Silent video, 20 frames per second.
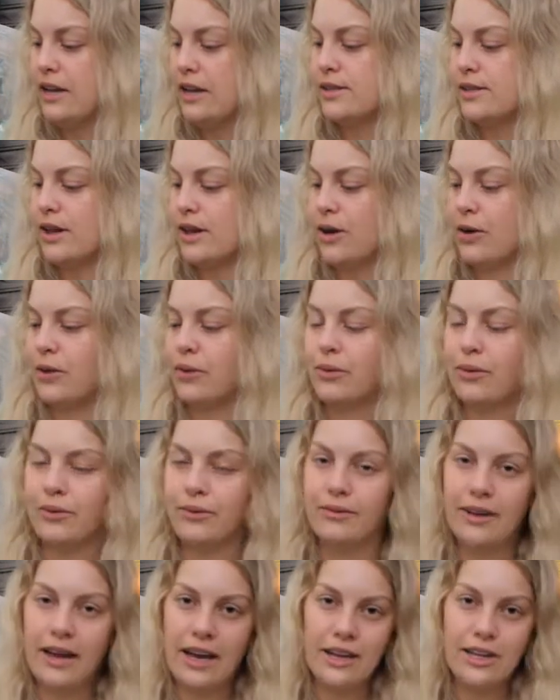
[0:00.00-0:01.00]
So
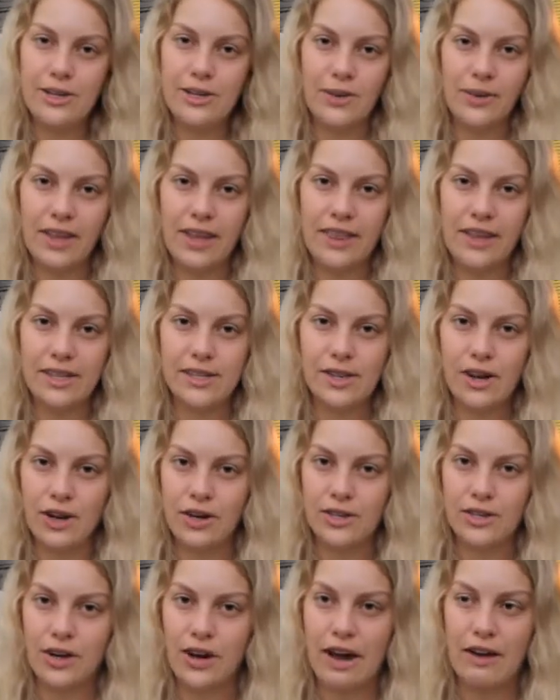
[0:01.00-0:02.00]
I just don't think that
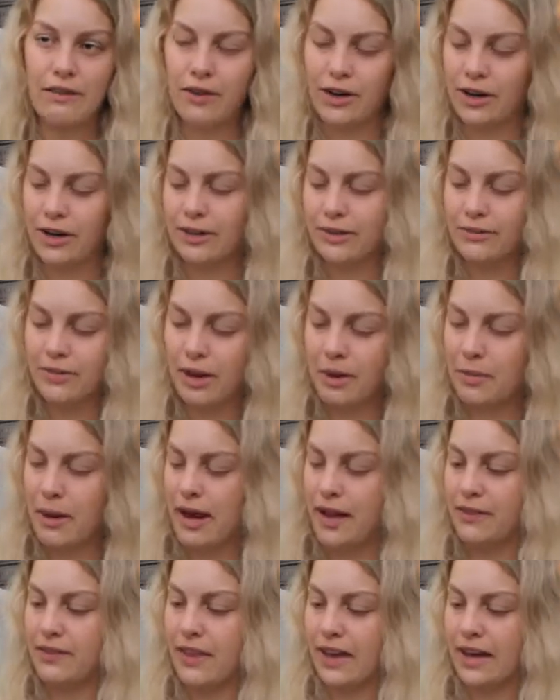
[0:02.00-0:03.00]
socks are ever a
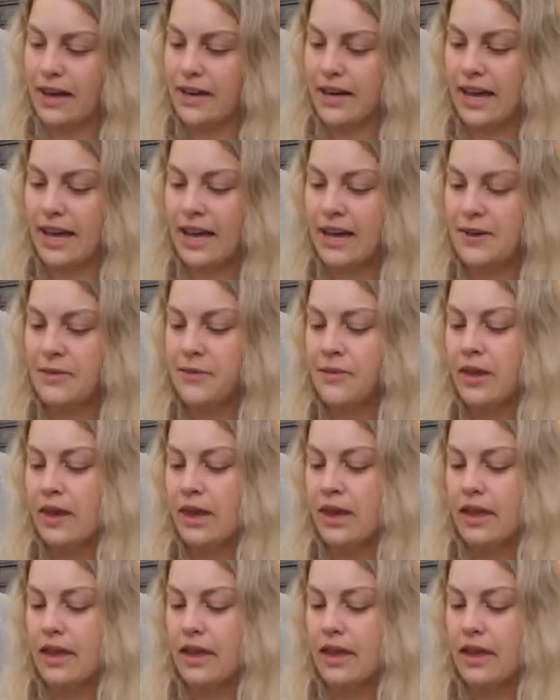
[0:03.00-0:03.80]
bad thing to get.